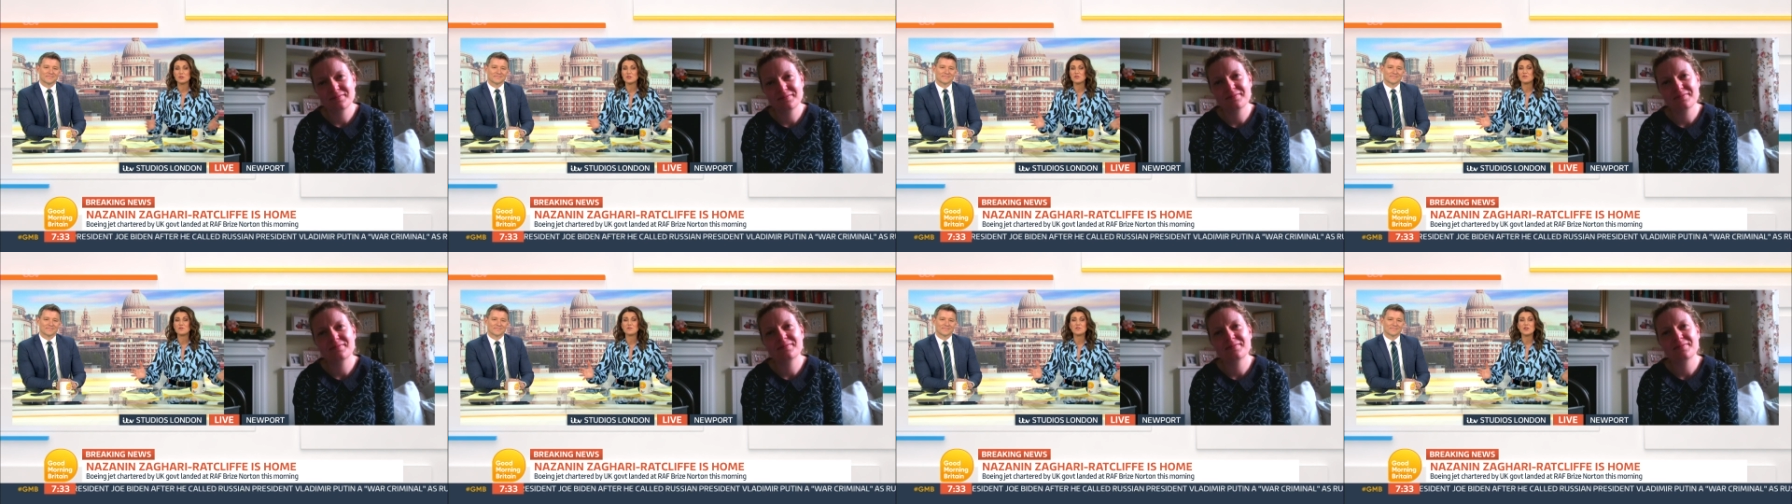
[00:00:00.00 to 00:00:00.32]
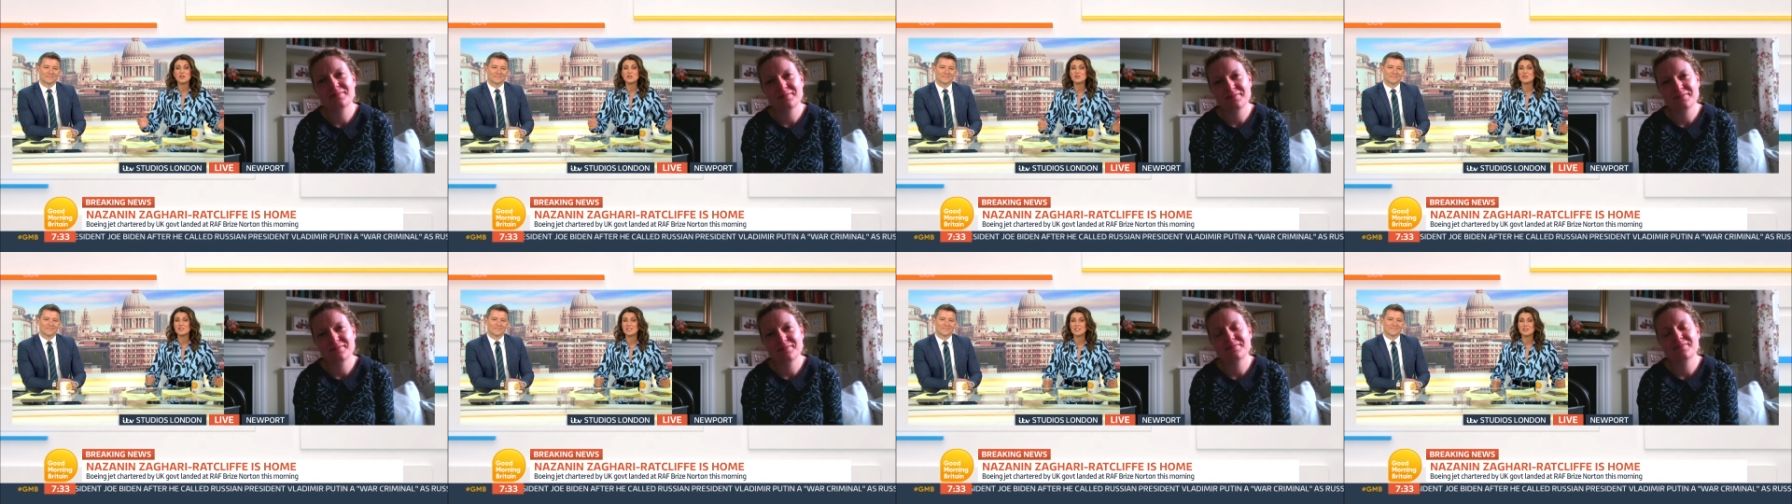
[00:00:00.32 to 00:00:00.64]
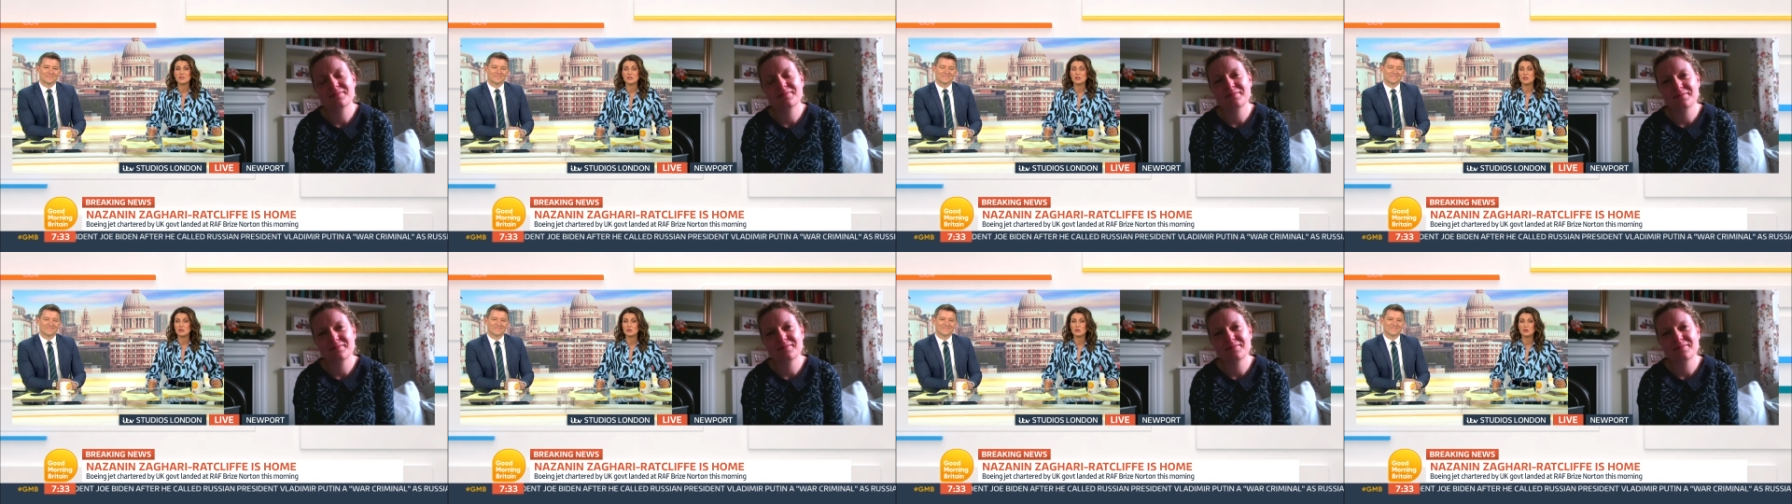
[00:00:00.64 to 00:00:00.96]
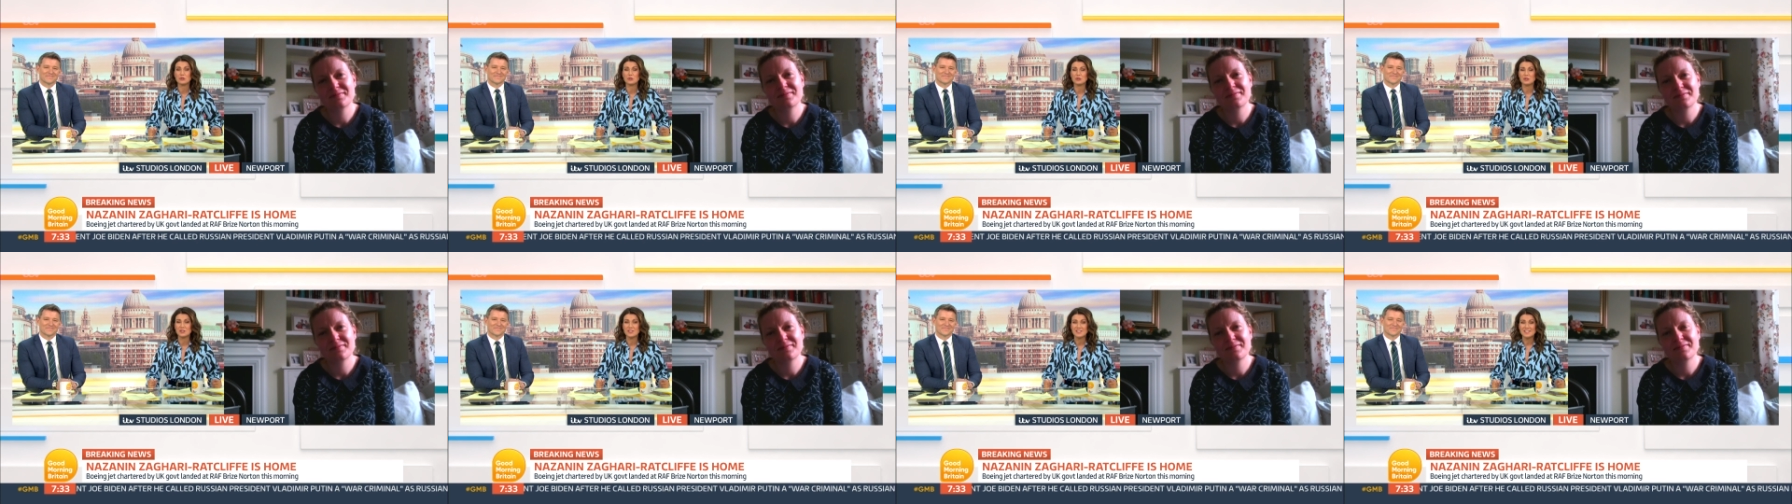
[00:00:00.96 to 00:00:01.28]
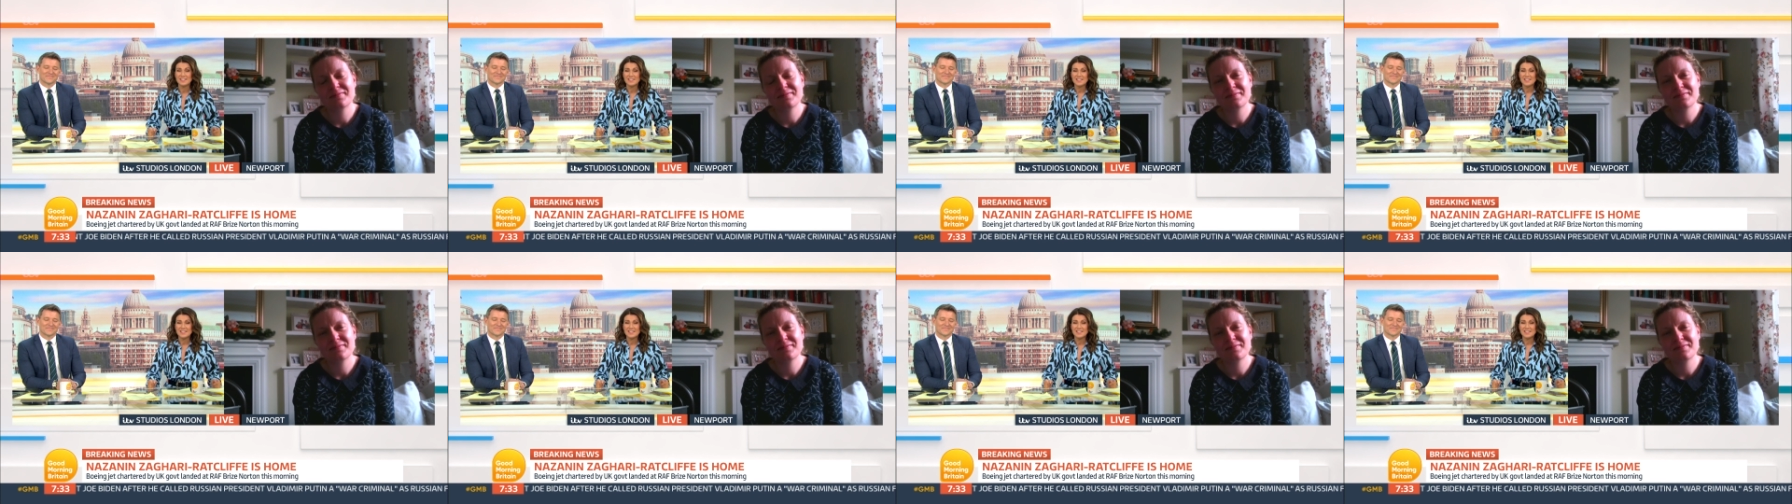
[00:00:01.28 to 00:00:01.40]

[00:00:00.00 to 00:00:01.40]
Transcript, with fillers: the first thing that you'll